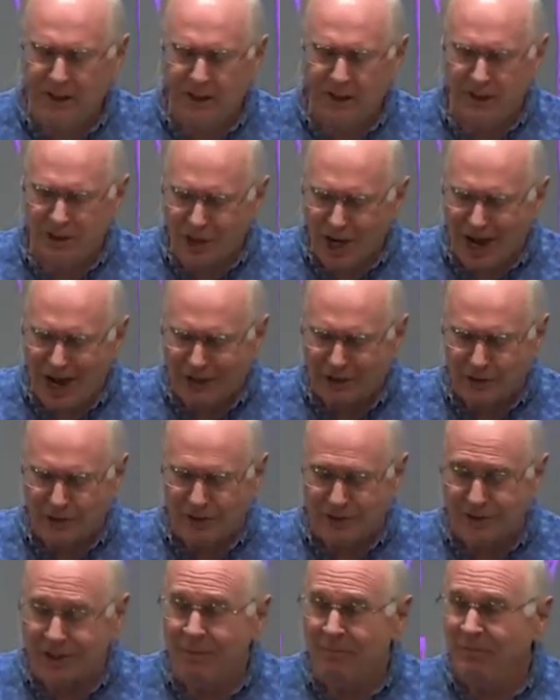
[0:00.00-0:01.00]

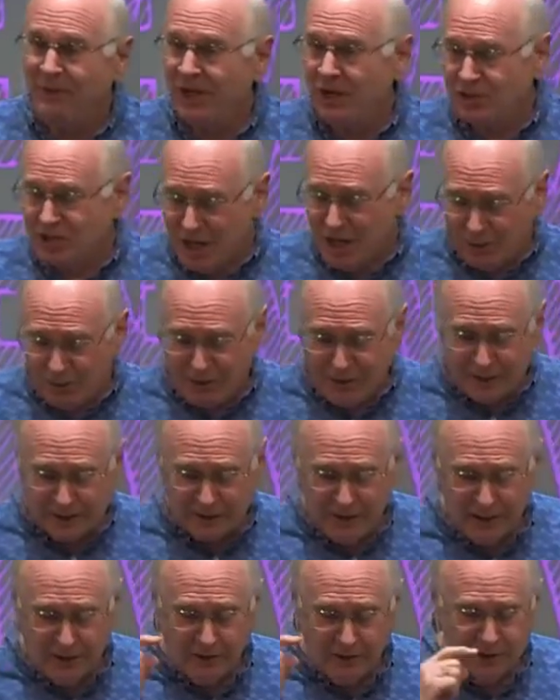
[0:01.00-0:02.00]
doctrines. Here's another thing
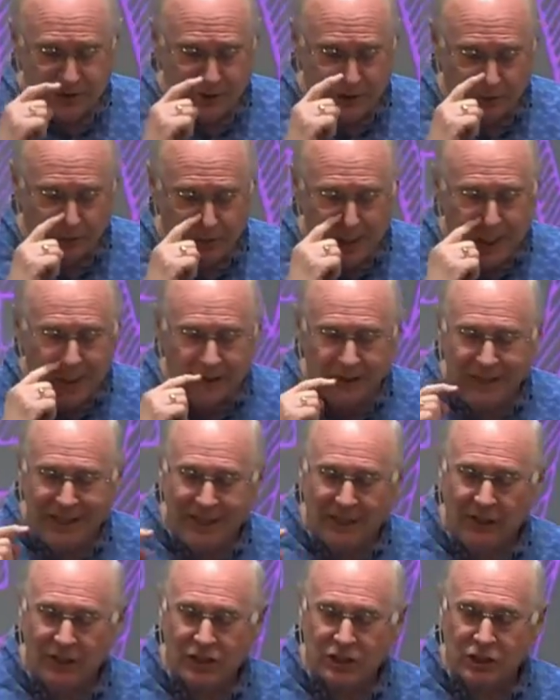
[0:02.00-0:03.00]
legalists do.
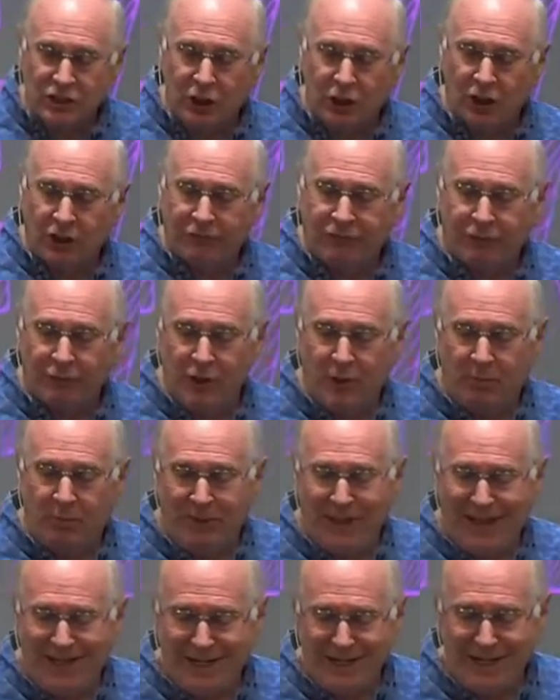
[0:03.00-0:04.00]
Legalists look for the
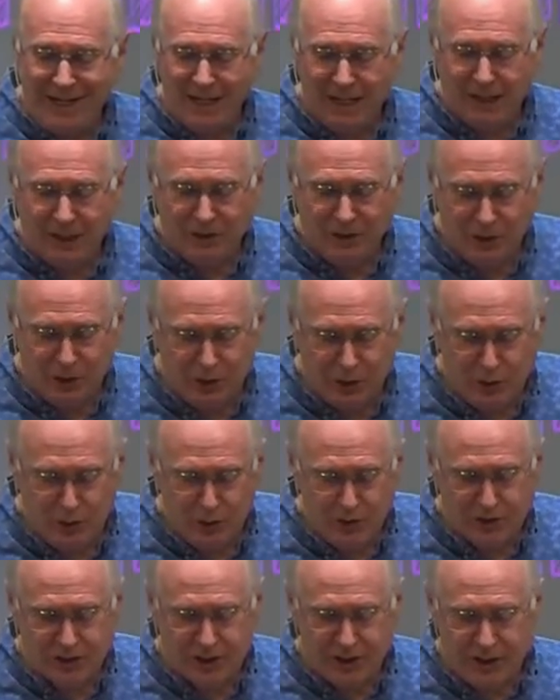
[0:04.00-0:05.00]
petty
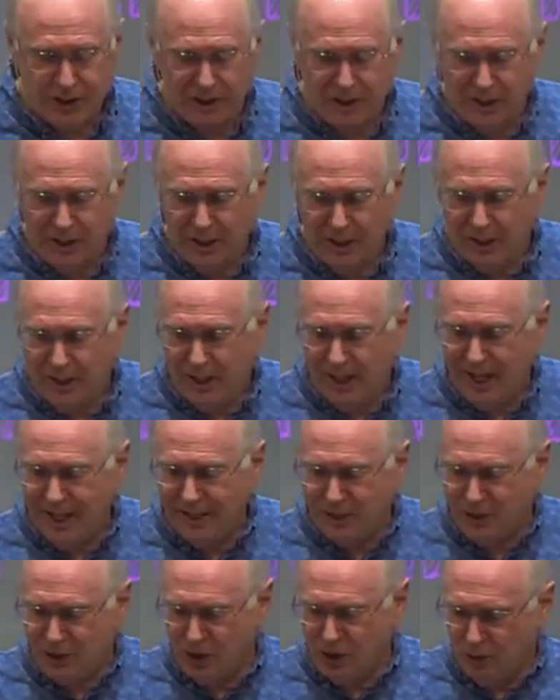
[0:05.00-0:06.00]
do's
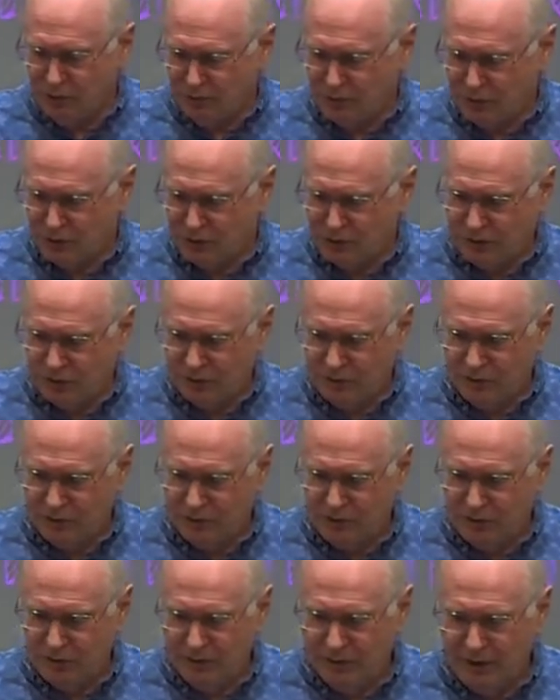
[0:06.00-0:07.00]
and don'ts.
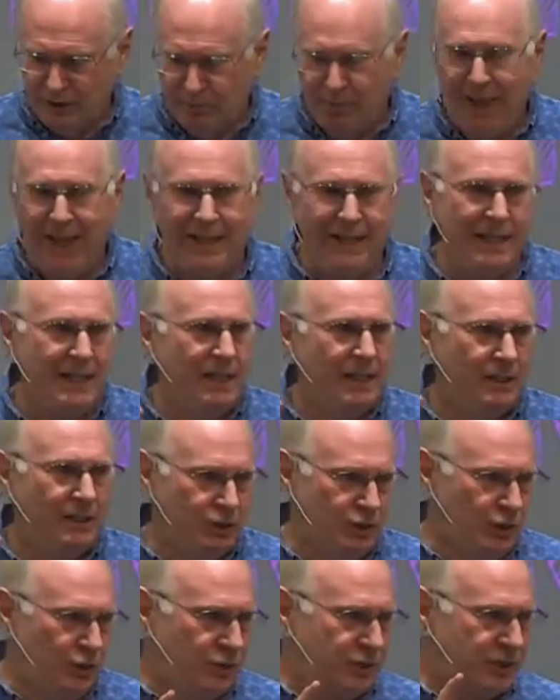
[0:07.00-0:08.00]
The petty
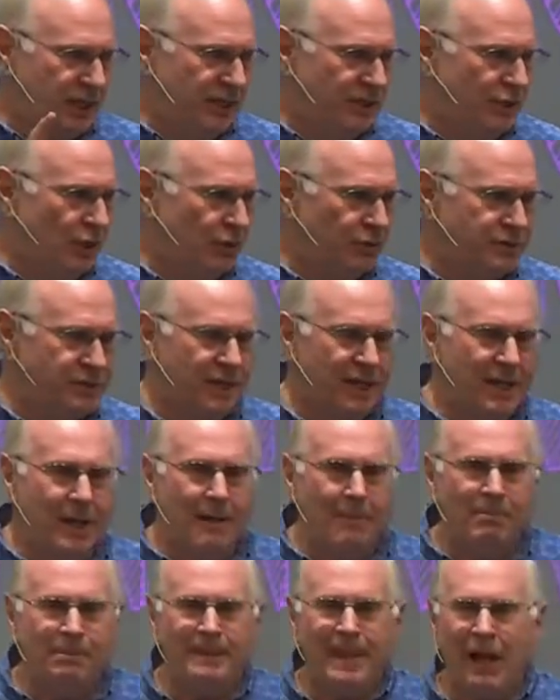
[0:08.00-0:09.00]
do's and don'ts.
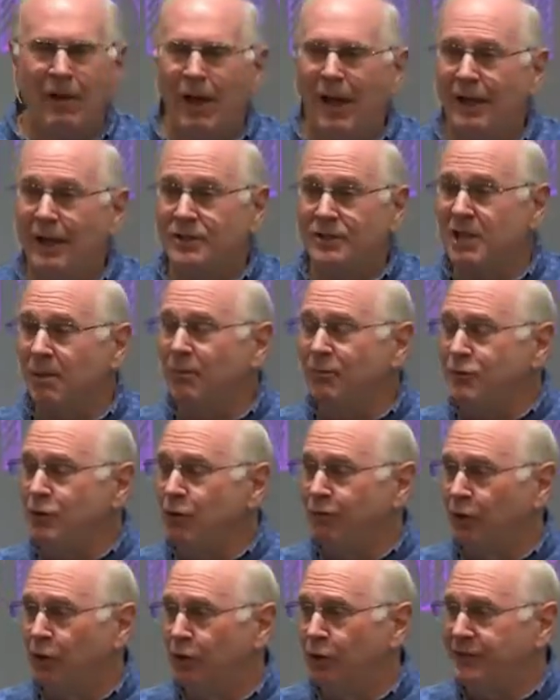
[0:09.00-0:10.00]
Now, some of you have
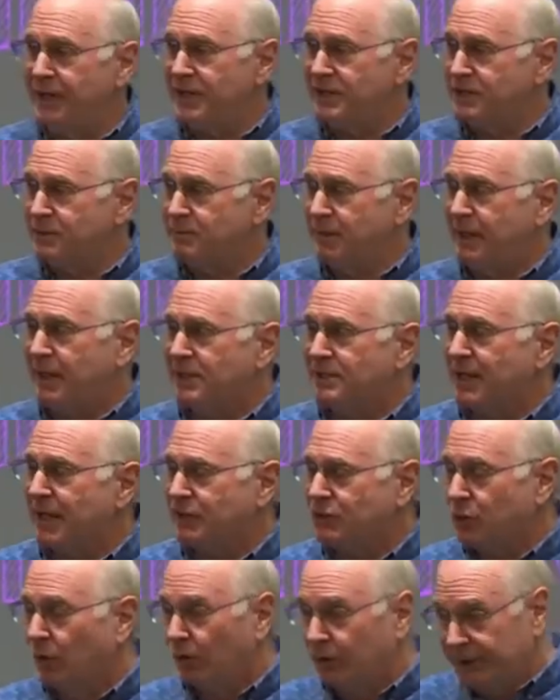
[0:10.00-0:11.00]
heard this because I
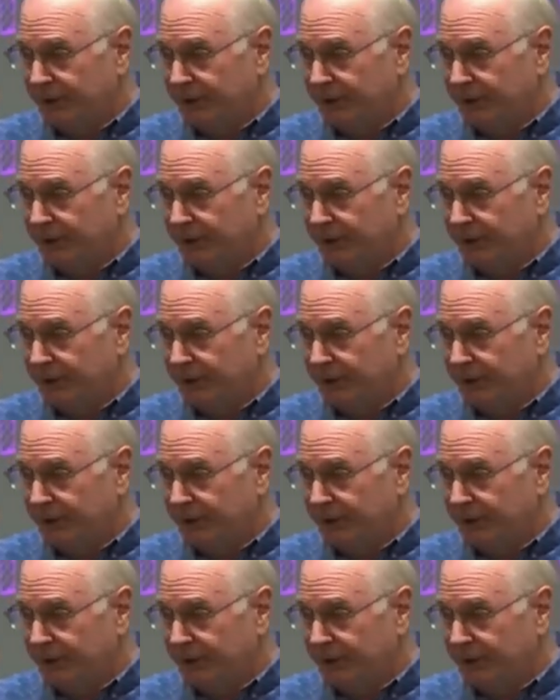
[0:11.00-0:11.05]
told it